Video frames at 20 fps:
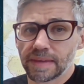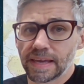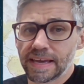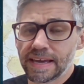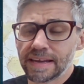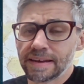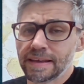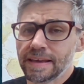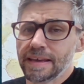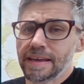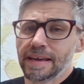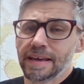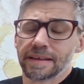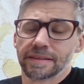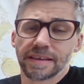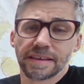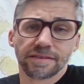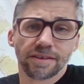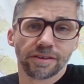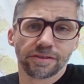And
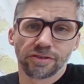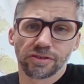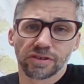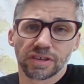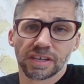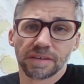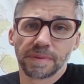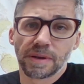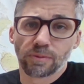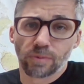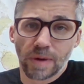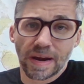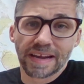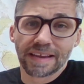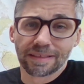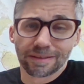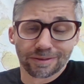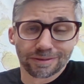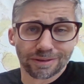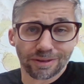these aren't just going to be
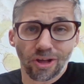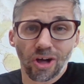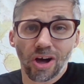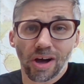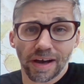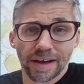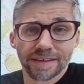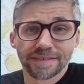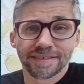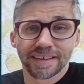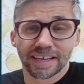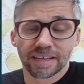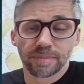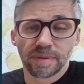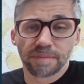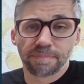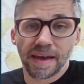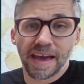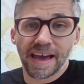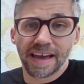regular laws that can
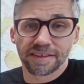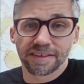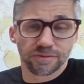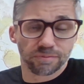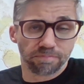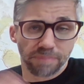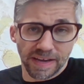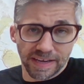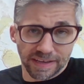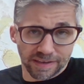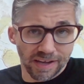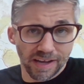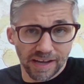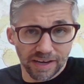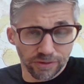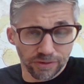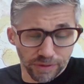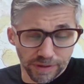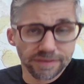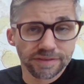be passed by
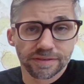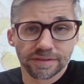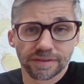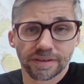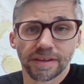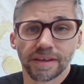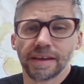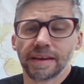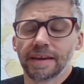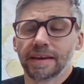Congress.